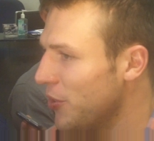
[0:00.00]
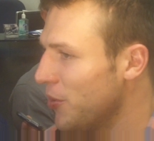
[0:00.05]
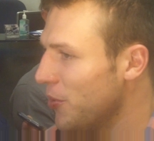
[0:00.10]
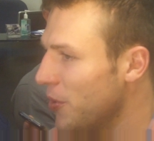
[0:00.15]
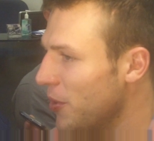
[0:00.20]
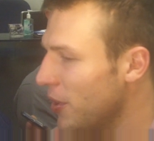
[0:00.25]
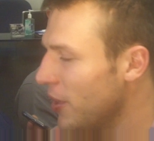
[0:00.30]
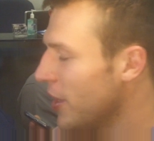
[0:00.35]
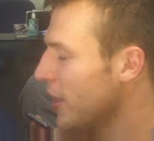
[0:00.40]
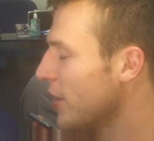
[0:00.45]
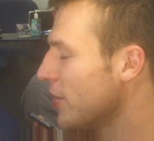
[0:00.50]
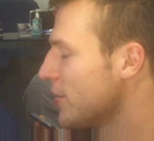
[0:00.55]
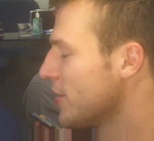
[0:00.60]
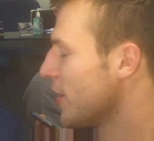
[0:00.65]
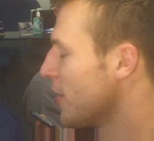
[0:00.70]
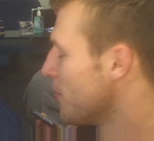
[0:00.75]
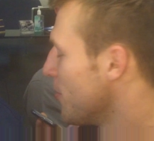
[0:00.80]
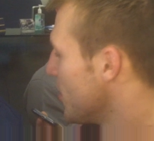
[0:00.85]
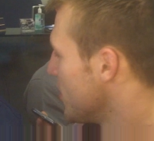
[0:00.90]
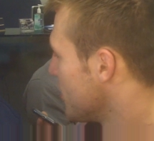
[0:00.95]
to do anything
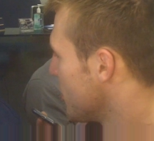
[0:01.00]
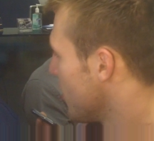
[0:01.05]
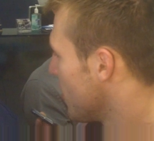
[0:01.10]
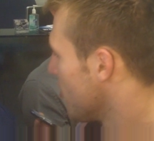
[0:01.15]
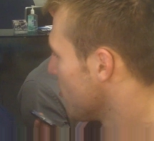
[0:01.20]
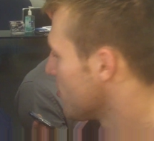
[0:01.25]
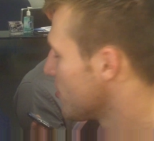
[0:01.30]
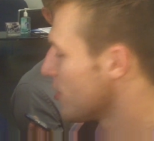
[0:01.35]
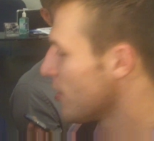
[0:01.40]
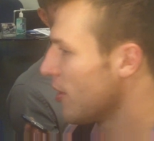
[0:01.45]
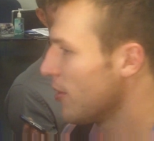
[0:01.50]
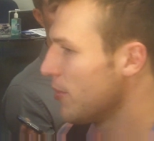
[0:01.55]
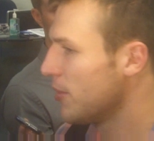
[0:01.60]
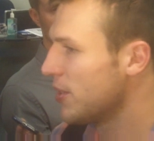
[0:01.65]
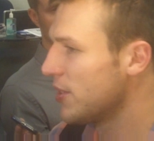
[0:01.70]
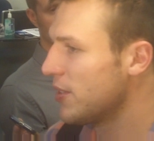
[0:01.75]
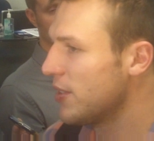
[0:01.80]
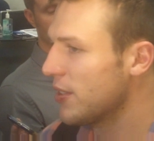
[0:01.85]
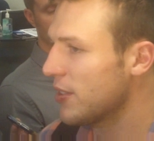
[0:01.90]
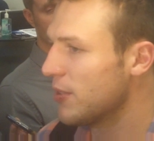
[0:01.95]
outside myself, so I'm
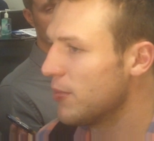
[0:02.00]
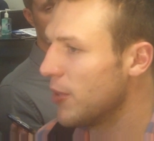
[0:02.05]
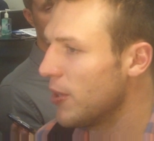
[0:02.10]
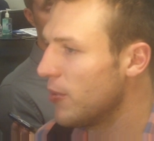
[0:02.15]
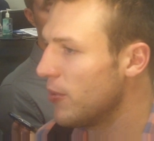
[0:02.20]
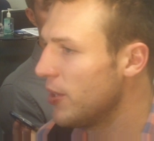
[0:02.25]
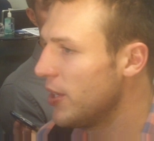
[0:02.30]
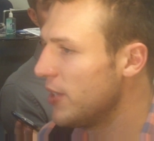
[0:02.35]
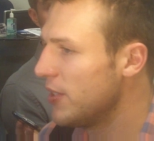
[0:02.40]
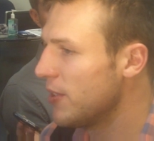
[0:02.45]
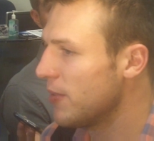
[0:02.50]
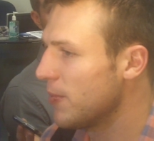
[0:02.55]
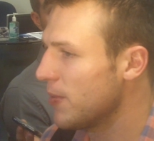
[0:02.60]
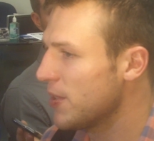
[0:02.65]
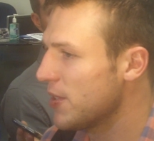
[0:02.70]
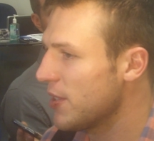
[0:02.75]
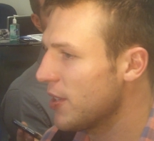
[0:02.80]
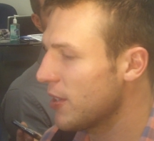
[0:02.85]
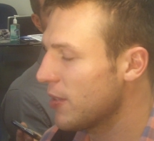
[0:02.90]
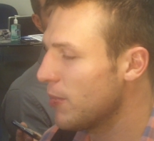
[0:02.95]
going to stick to my reads. I'm
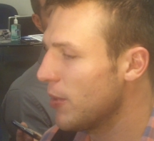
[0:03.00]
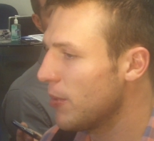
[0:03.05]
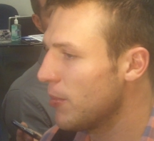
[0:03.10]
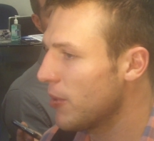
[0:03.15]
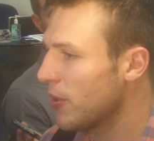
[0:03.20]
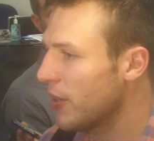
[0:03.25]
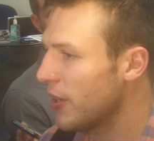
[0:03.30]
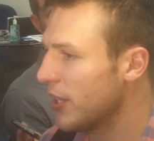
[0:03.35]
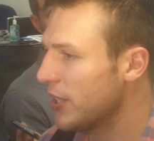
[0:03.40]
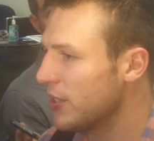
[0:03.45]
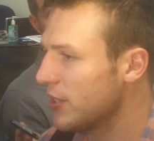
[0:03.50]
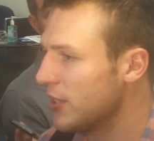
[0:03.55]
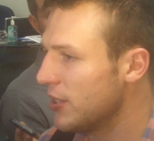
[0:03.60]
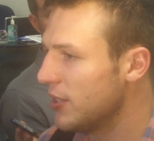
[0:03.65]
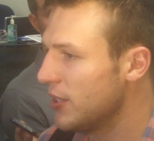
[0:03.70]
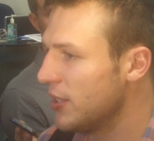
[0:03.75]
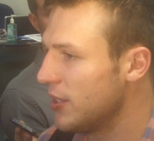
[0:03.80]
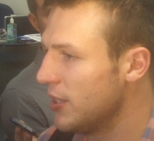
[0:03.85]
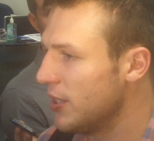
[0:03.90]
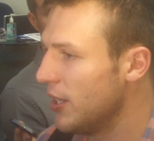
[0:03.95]
going to stick to my
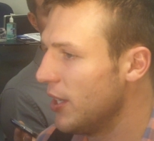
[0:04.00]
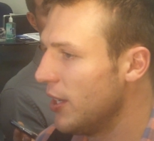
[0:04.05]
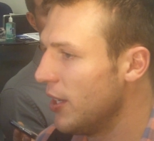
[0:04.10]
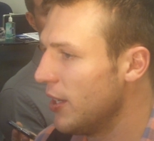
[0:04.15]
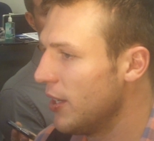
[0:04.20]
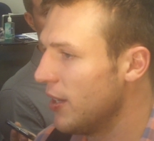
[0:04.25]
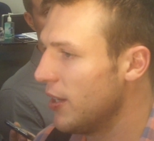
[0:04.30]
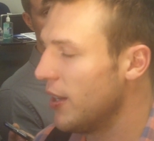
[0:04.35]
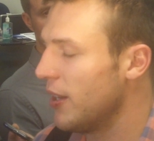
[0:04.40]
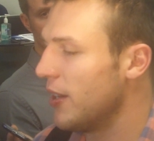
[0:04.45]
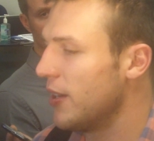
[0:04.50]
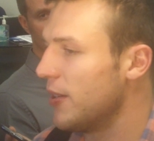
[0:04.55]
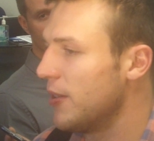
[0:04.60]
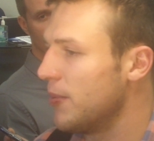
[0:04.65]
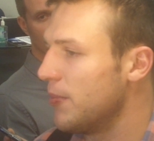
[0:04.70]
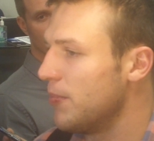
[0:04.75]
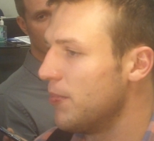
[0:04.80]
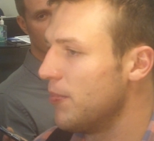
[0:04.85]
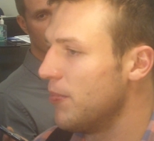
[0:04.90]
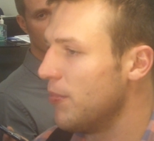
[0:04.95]
progression, and
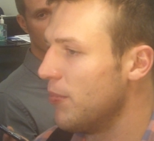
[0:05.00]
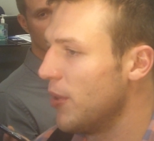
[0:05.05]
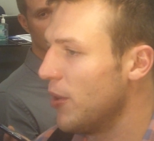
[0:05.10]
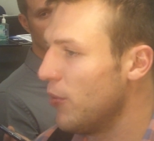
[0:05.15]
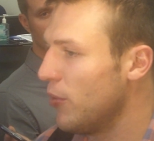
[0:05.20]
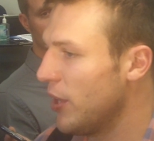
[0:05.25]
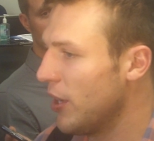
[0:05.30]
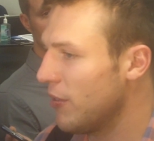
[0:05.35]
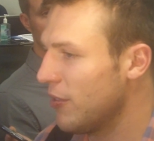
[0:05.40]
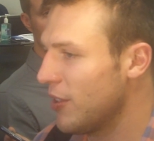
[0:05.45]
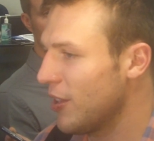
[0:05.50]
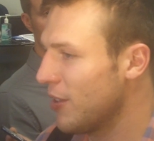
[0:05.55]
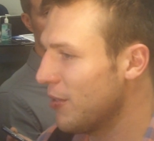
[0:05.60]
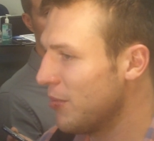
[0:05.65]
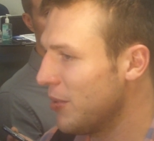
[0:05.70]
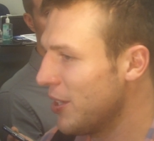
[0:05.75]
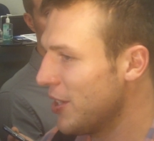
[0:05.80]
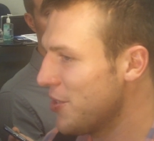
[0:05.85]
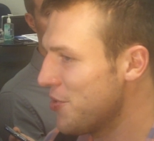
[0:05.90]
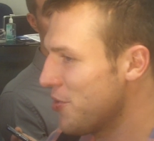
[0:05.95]
um, but we have a lot
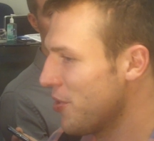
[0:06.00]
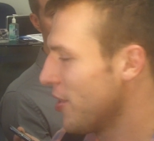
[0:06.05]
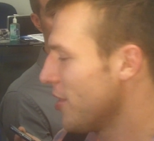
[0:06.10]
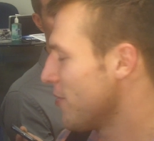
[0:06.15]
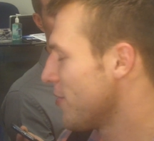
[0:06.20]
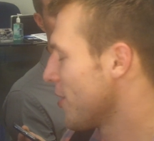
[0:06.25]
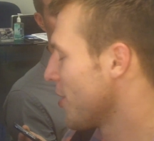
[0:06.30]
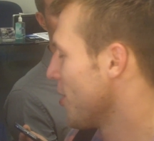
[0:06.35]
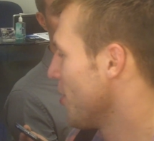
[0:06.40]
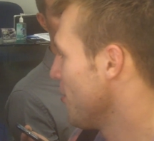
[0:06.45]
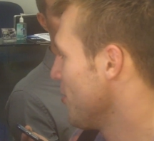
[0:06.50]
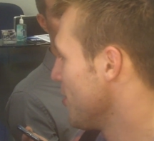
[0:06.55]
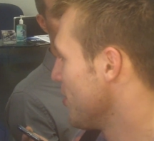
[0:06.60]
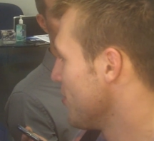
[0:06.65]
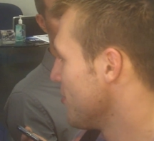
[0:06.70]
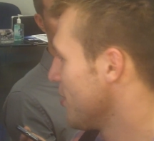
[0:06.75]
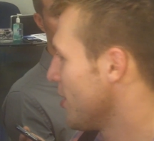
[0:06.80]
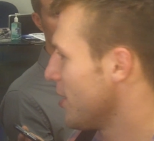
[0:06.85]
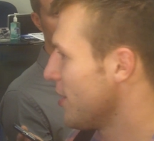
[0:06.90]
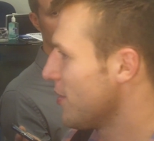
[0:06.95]
of plays drawn up for Cody,
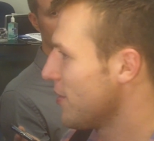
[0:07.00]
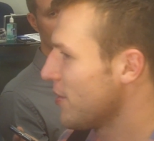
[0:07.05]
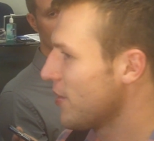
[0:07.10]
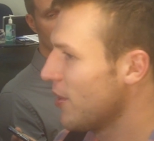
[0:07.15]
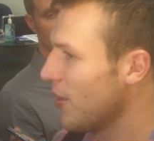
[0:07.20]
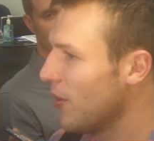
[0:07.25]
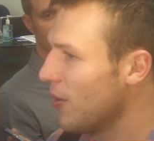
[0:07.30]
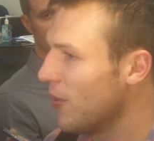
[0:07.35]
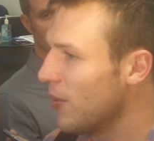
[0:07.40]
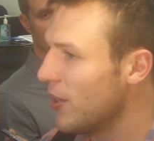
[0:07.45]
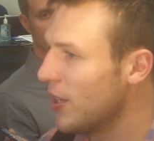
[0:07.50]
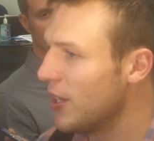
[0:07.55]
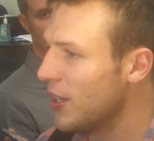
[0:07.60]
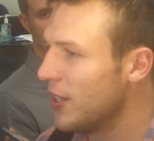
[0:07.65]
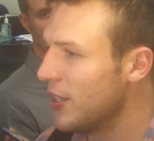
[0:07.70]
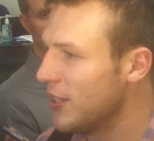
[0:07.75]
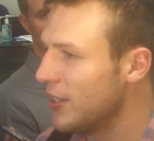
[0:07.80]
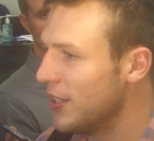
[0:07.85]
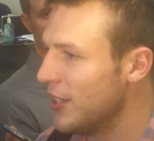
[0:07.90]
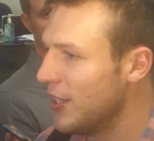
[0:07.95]
and so
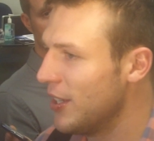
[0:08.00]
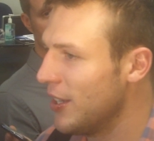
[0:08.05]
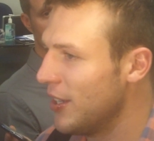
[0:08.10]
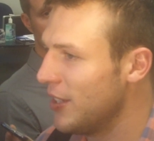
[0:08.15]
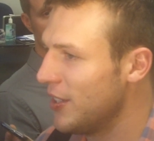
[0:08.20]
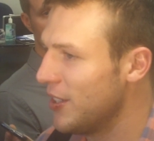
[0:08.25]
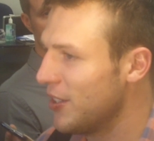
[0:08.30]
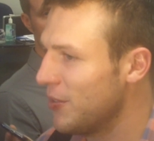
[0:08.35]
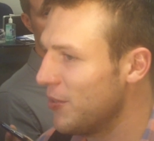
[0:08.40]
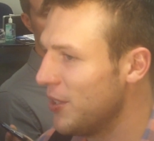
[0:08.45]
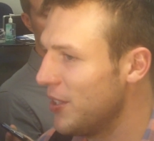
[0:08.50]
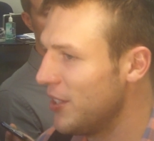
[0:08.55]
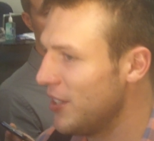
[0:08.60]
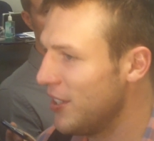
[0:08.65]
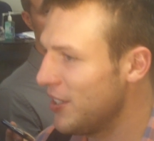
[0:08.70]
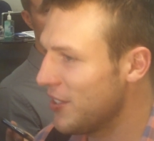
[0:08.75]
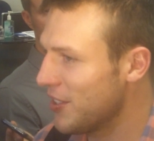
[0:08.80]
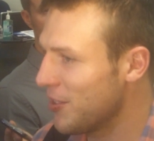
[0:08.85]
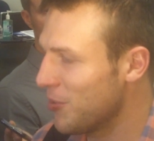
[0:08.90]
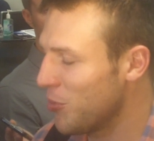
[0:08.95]
uh, you know he,
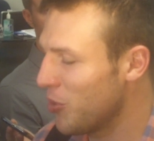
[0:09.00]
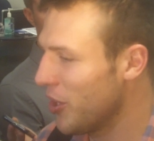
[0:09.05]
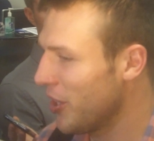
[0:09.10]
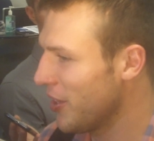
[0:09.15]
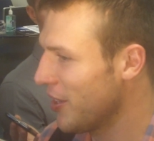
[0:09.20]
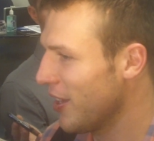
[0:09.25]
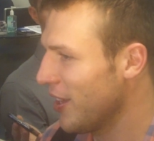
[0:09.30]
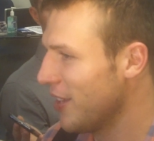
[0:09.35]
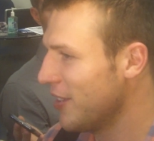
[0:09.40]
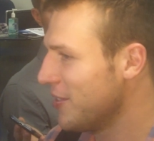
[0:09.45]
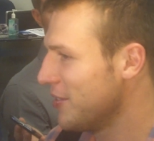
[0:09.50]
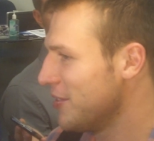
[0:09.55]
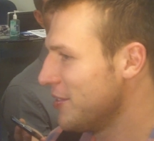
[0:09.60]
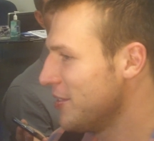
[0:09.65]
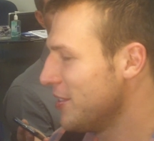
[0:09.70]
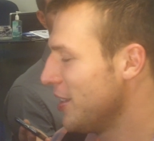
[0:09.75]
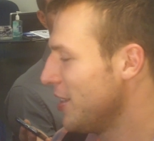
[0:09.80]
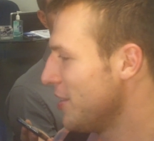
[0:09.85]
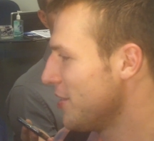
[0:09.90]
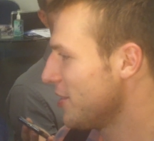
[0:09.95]
he's going to break that
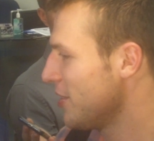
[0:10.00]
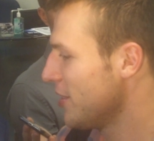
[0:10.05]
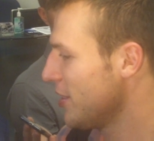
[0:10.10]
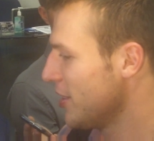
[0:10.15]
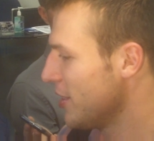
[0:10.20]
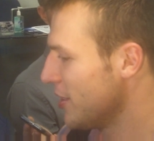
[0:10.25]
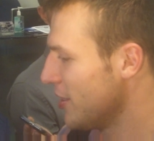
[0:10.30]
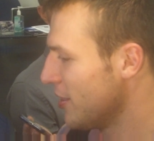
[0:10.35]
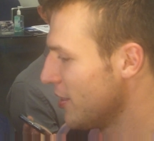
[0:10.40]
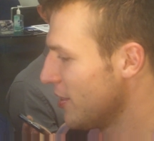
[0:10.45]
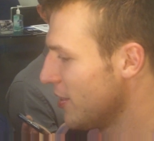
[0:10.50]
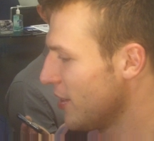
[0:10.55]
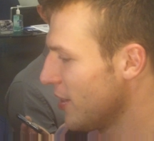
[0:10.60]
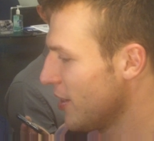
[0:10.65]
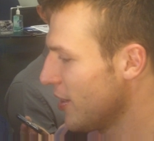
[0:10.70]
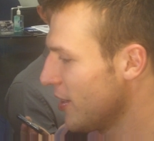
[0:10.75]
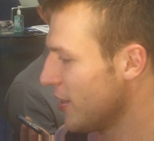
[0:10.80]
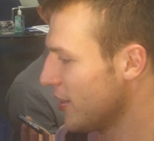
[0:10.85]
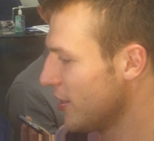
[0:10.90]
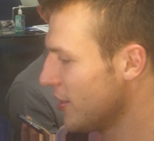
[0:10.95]
easily, and uh,